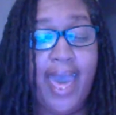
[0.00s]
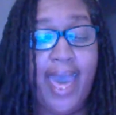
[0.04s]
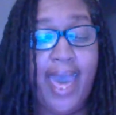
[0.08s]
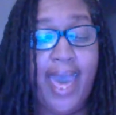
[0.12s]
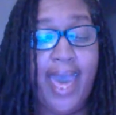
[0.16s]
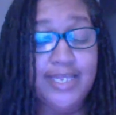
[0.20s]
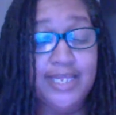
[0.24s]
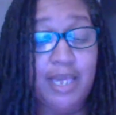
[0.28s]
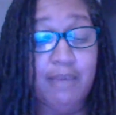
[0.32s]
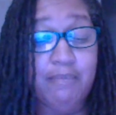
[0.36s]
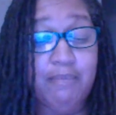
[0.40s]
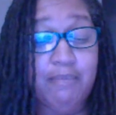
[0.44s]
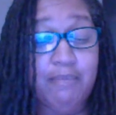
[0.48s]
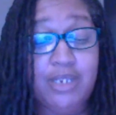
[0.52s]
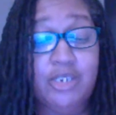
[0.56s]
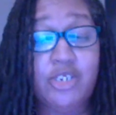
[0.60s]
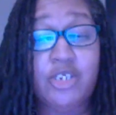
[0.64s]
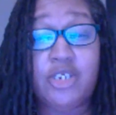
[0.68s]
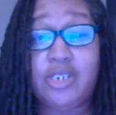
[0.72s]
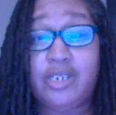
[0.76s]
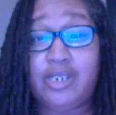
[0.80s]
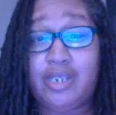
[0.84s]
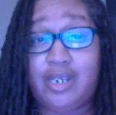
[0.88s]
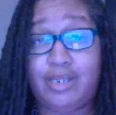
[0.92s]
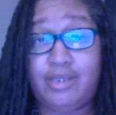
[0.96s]
As I
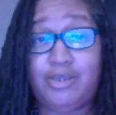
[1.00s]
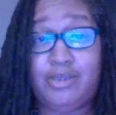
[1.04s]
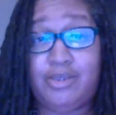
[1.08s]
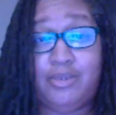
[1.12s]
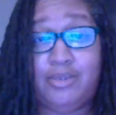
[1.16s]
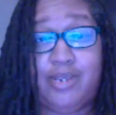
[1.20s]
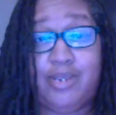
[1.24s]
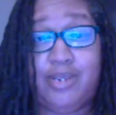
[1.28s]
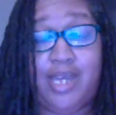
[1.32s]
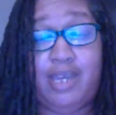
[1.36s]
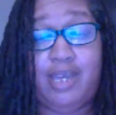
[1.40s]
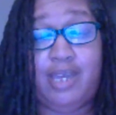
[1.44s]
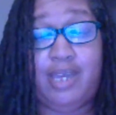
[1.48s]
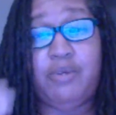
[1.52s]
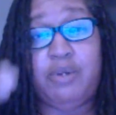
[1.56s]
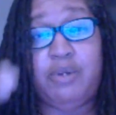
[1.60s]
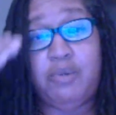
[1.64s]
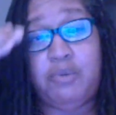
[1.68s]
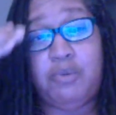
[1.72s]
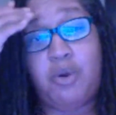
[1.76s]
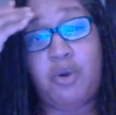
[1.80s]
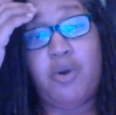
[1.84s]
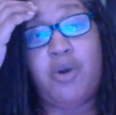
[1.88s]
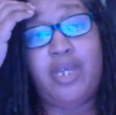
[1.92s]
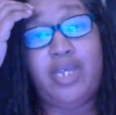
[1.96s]
mentioned yesterday, if
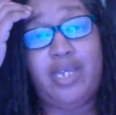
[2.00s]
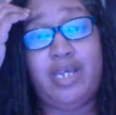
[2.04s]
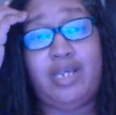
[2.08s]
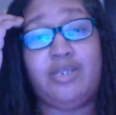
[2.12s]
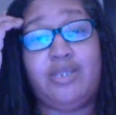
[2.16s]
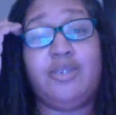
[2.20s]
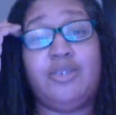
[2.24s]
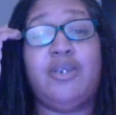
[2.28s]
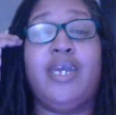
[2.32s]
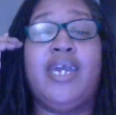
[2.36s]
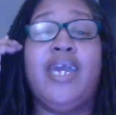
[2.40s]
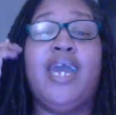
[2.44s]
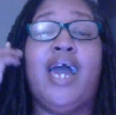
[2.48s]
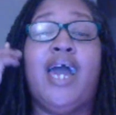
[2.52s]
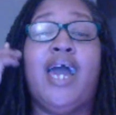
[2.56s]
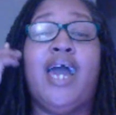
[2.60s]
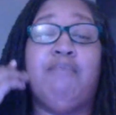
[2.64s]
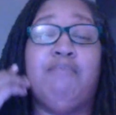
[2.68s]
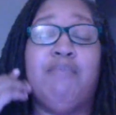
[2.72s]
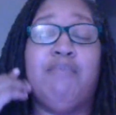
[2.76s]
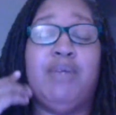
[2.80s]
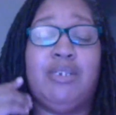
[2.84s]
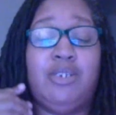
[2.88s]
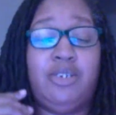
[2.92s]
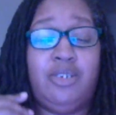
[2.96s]
you were on yesterday, I
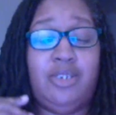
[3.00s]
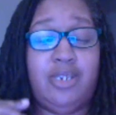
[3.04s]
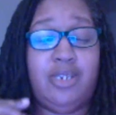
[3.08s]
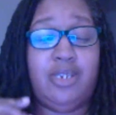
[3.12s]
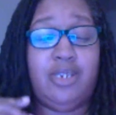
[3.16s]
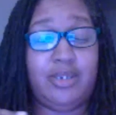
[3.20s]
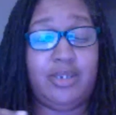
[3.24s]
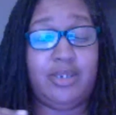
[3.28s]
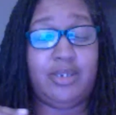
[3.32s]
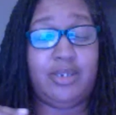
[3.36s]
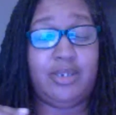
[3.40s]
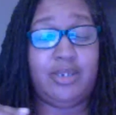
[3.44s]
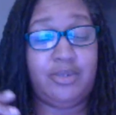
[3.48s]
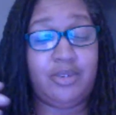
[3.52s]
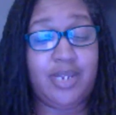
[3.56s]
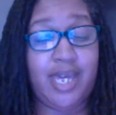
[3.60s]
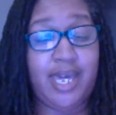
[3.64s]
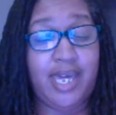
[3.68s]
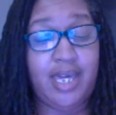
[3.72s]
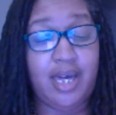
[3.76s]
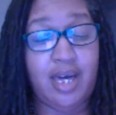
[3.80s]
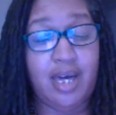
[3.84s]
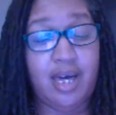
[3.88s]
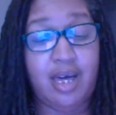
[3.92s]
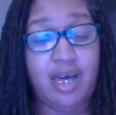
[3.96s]
mentioned
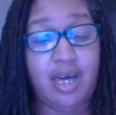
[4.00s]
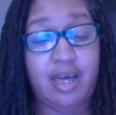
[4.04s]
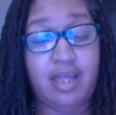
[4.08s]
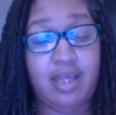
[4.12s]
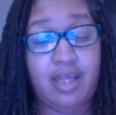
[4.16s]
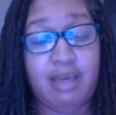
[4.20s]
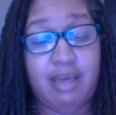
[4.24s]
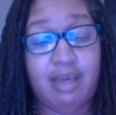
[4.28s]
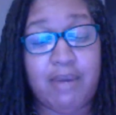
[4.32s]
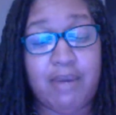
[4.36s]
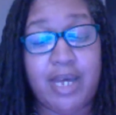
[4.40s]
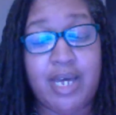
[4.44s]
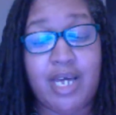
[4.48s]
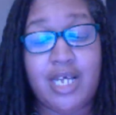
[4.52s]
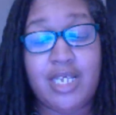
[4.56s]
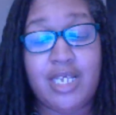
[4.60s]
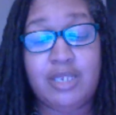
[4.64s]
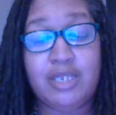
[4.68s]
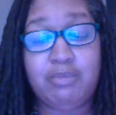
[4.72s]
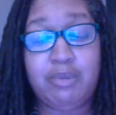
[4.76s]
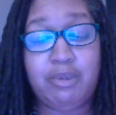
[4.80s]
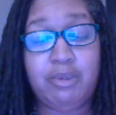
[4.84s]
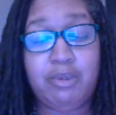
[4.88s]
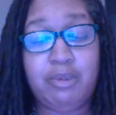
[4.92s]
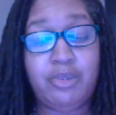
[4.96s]
yesterday that my
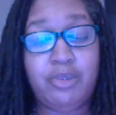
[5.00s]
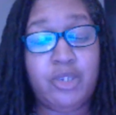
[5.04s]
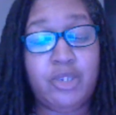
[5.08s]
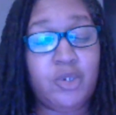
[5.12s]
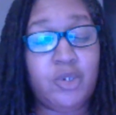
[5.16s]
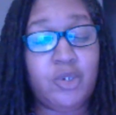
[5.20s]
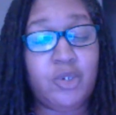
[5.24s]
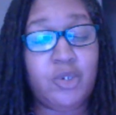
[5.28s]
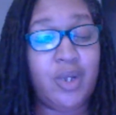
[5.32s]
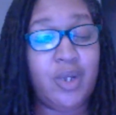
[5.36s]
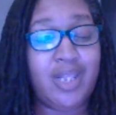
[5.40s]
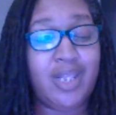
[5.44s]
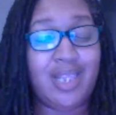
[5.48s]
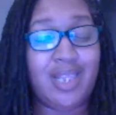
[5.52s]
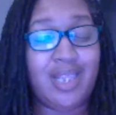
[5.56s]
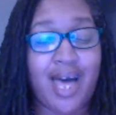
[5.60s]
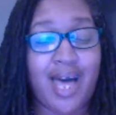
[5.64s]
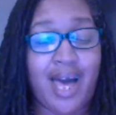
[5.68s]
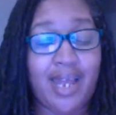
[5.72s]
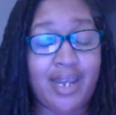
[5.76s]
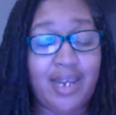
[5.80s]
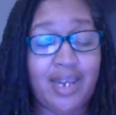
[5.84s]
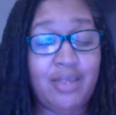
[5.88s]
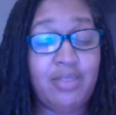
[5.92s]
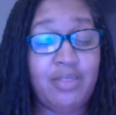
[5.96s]
husband used to do a
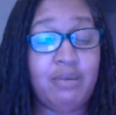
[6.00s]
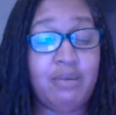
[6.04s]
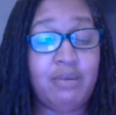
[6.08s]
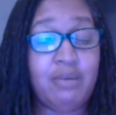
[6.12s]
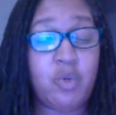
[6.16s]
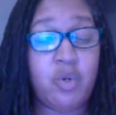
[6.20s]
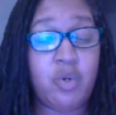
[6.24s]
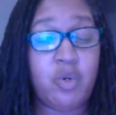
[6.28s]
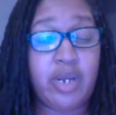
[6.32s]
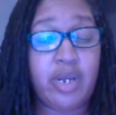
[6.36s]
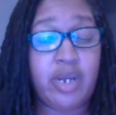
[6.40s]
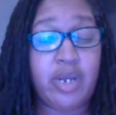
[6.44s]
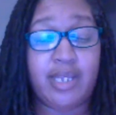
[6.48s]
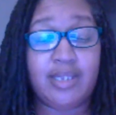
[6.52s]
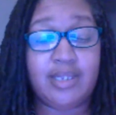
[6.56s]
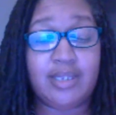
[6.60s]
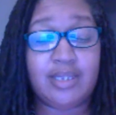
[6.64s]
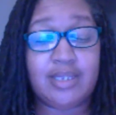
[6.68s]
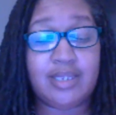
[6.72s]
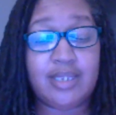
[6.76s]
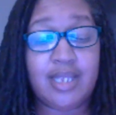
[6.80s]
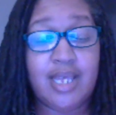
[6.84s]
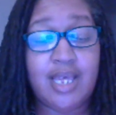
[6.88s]
lot in the mornings.